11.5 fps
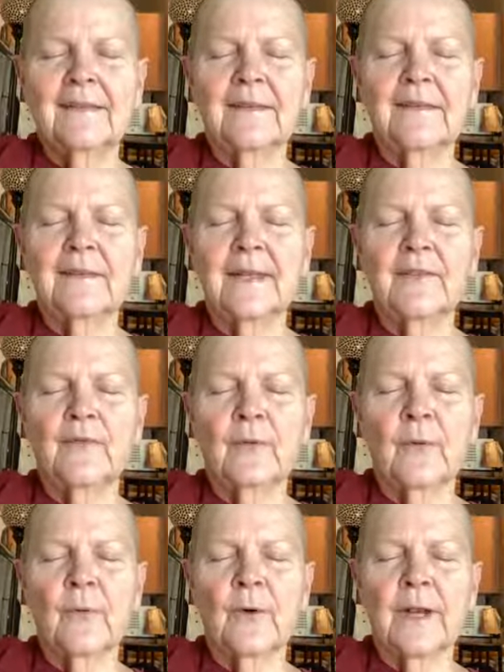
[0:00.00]
Just let
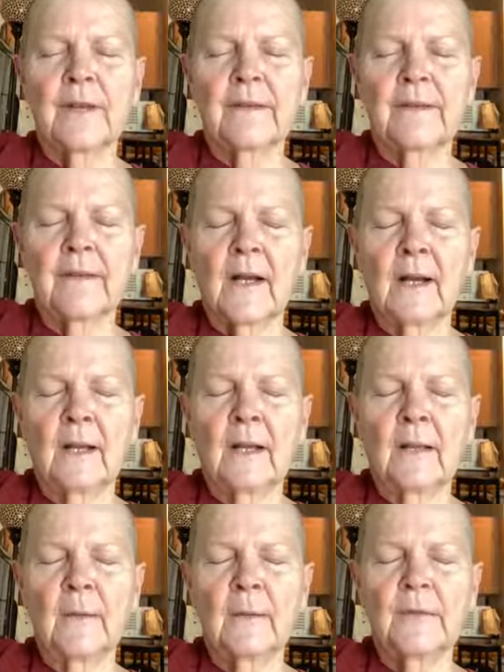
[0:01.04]
your breath
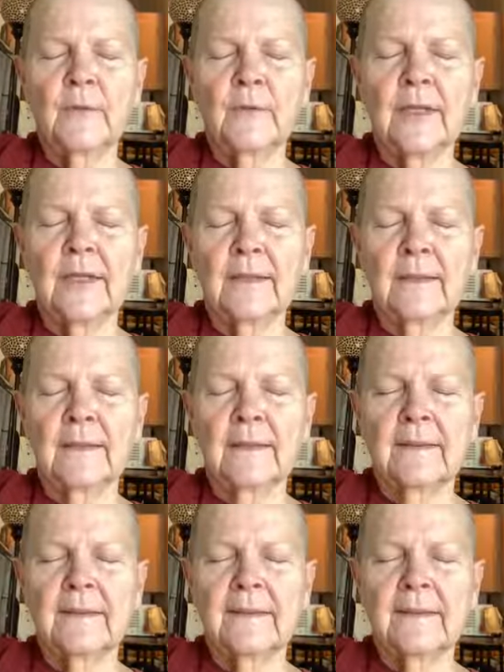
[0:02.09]
calm you down.